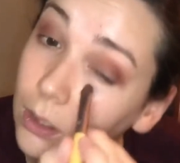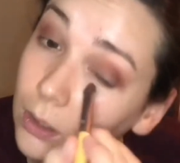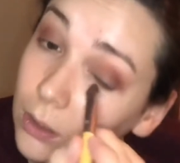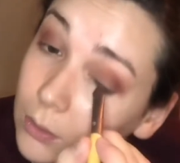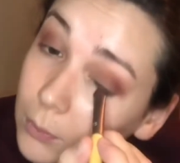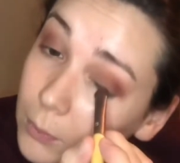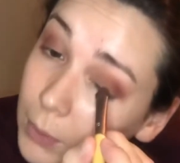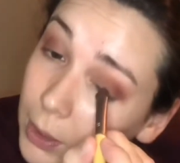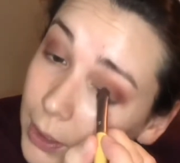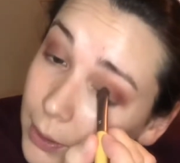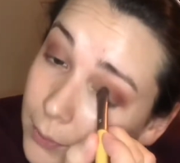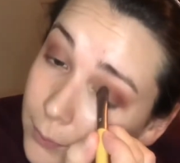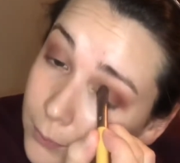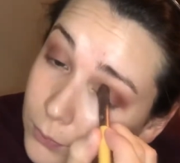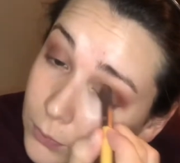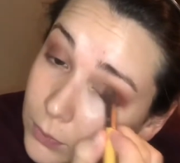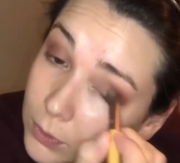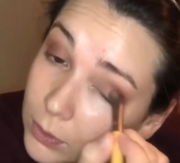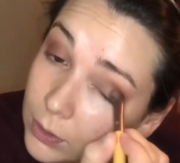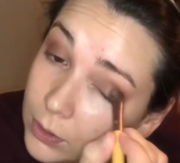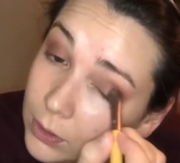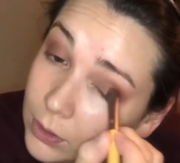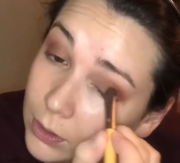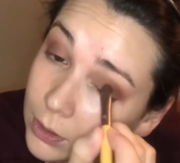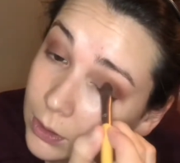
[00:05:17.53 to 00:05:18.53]
But
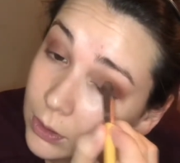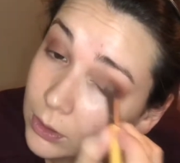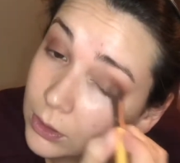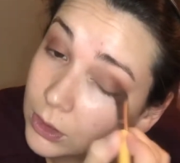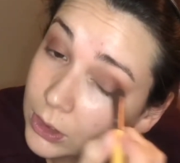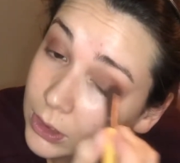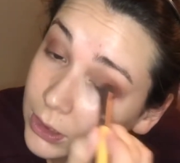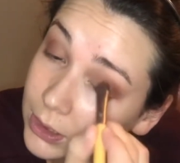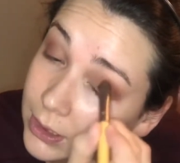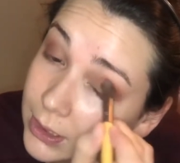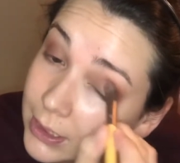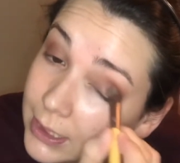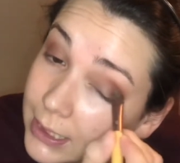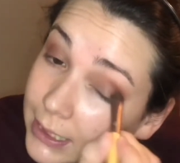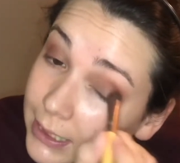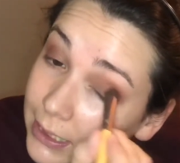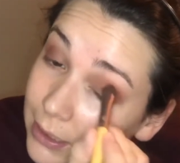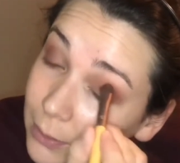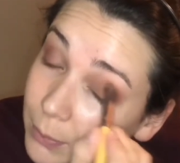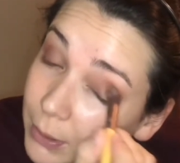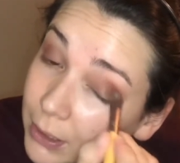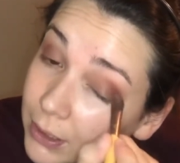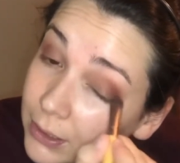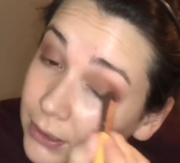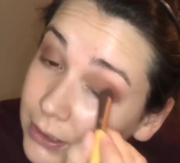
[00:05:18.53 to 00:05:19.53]
the good thing
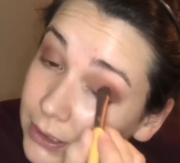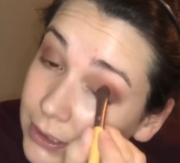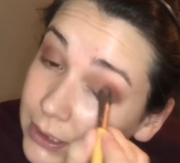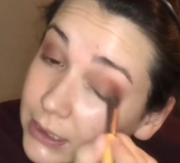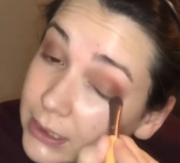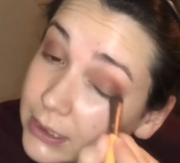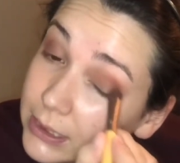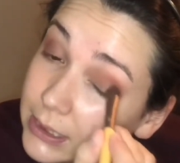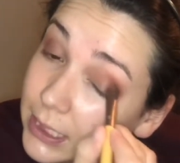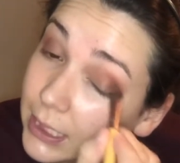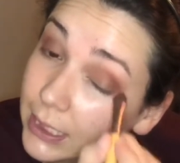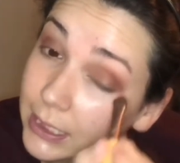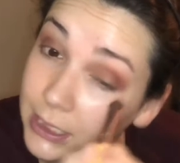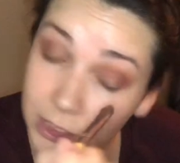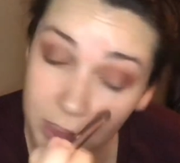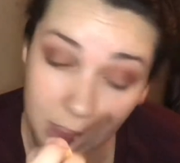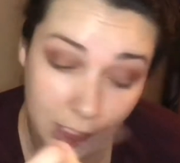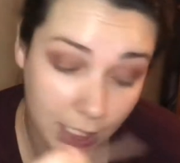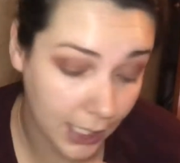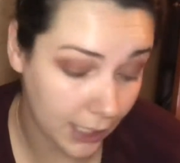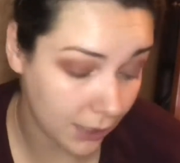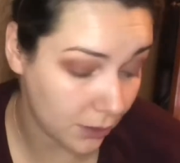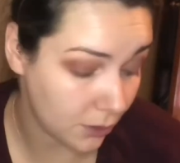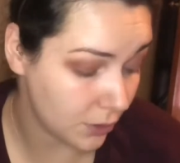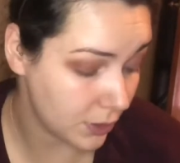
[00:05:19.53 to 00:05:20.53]
about these
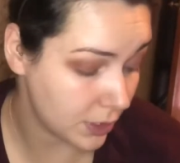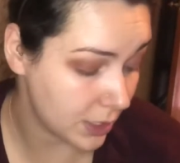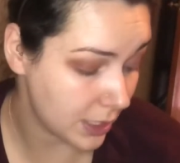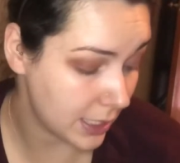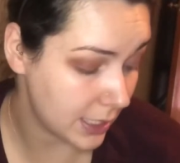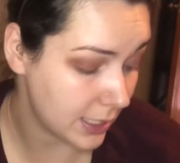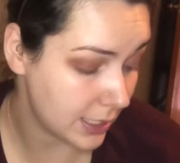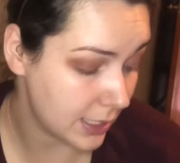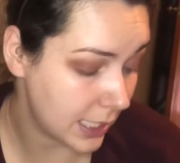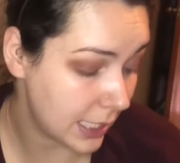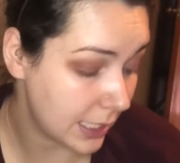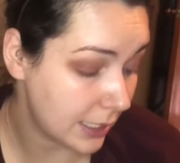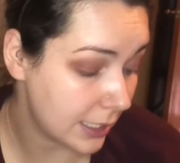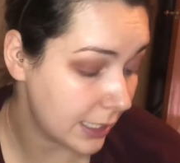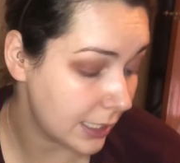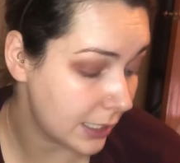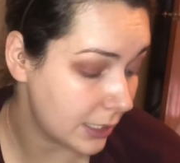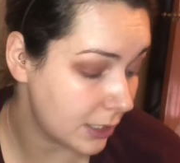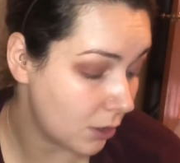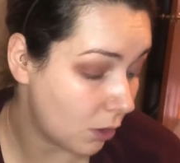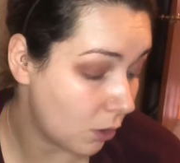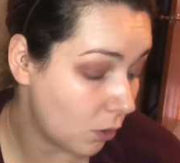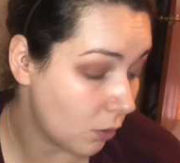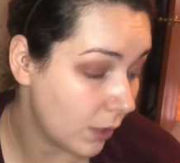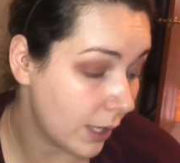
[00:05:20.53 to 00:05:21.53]
eyeshadows is that they
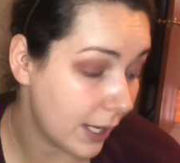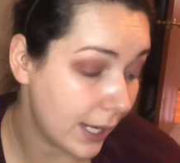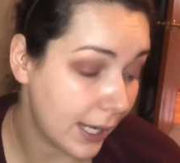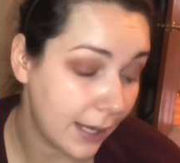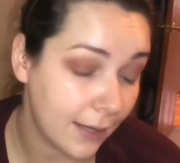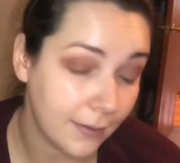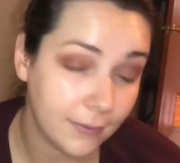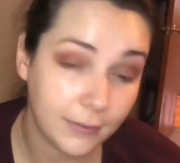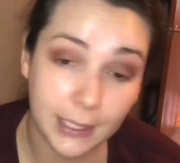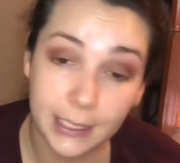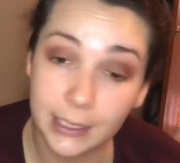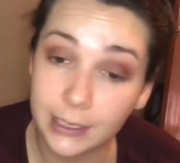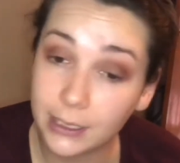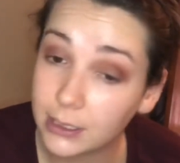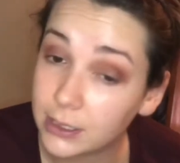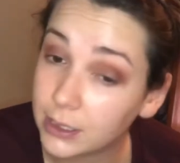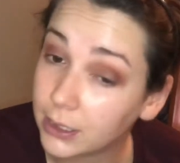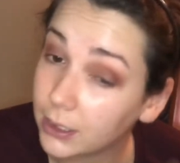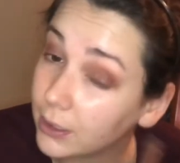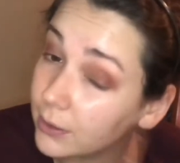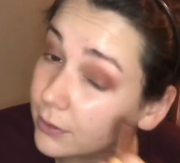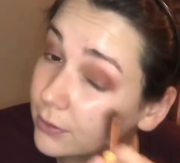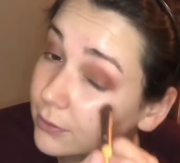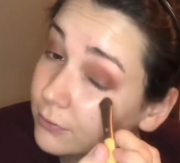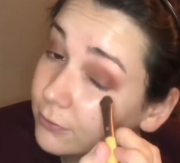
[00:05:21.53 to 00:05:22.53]
don't have like a
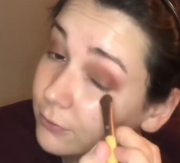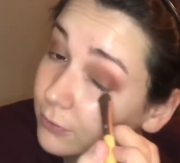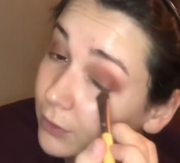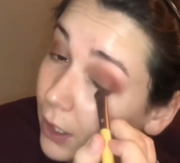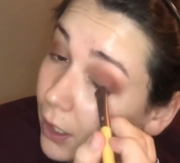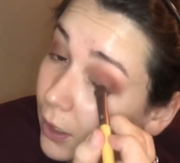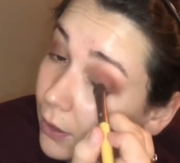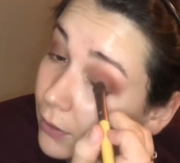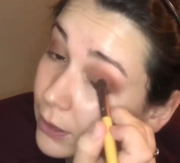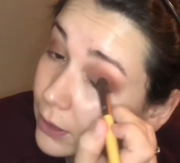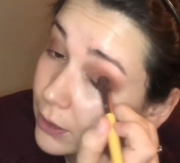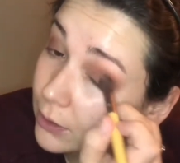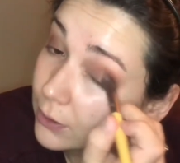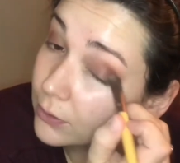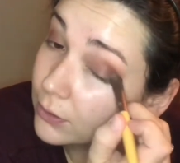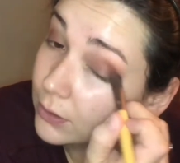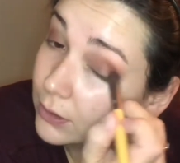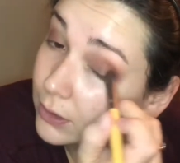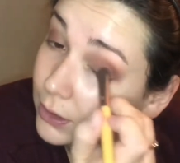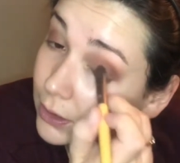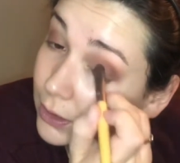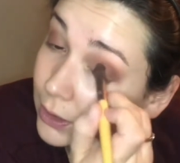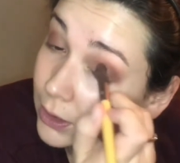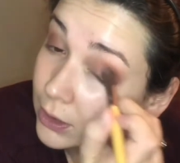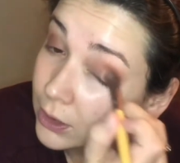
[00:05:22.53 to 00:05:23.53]
ton of fallout.
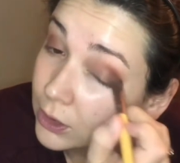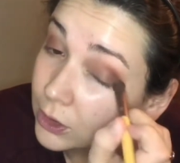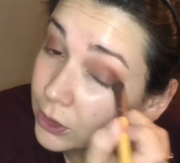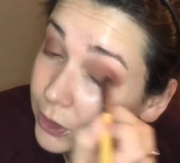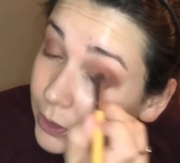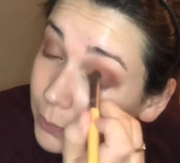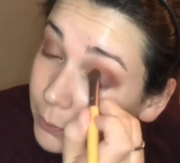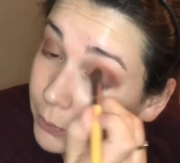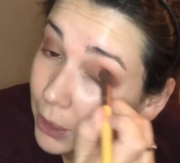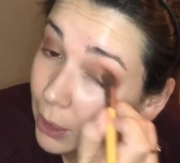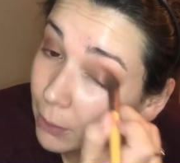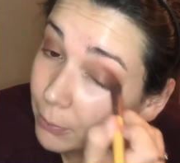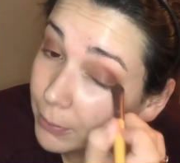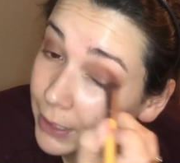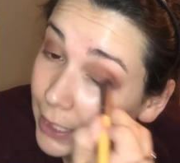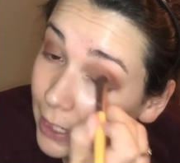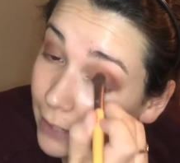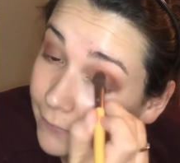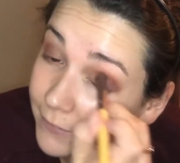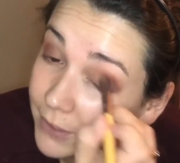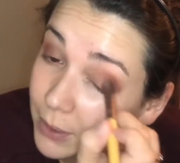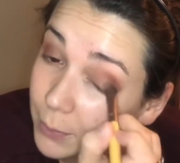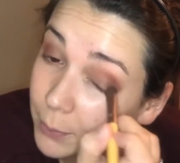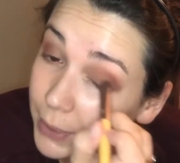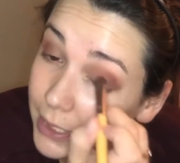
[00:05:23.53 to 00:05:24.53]
You could probably have
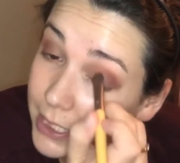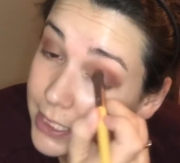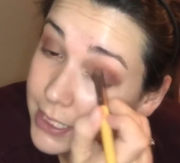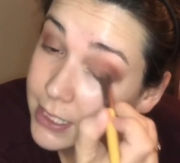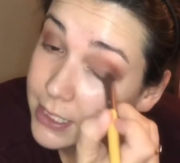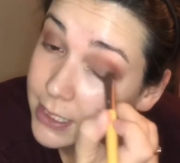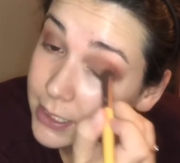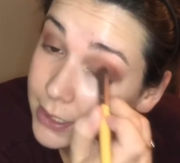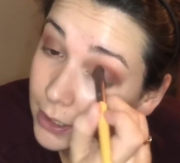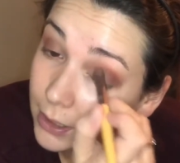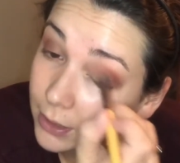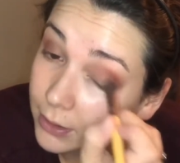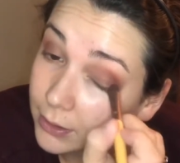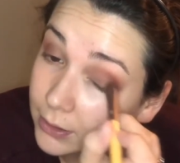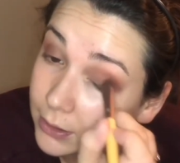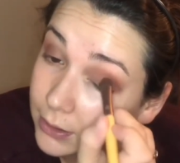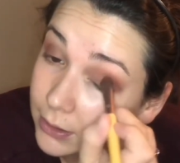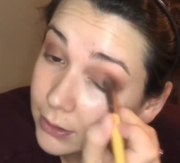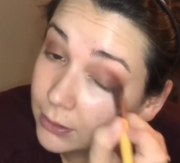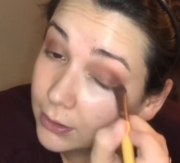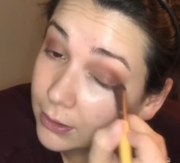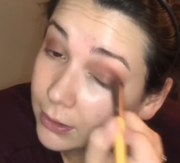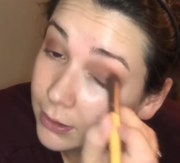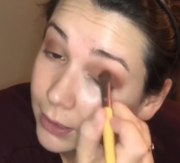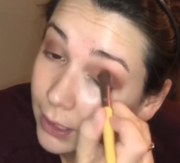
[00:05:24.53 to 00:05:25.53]
your base done
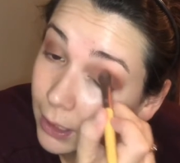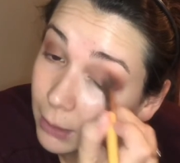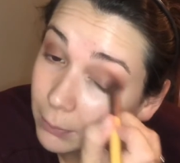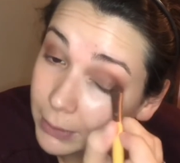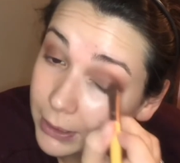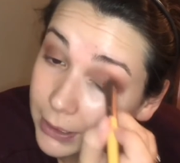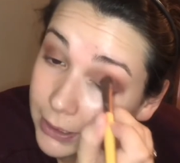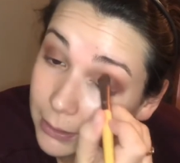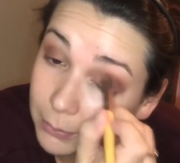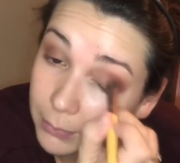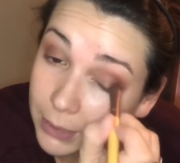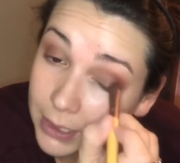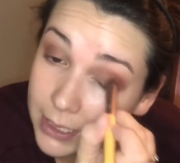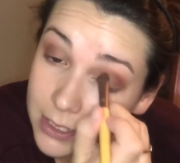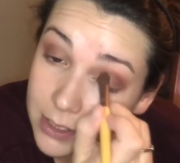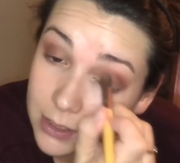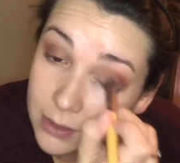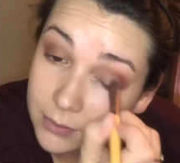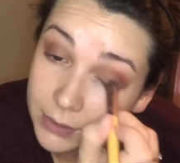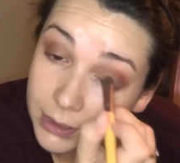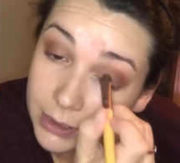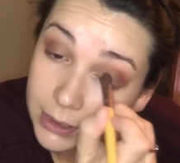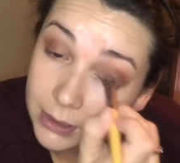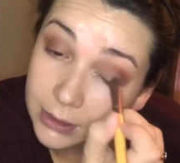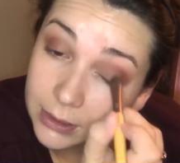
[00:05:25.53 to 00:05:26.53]
and not make a mess of
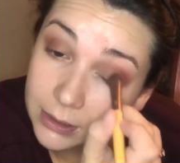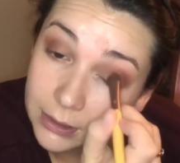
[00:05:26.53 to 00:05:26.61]
it.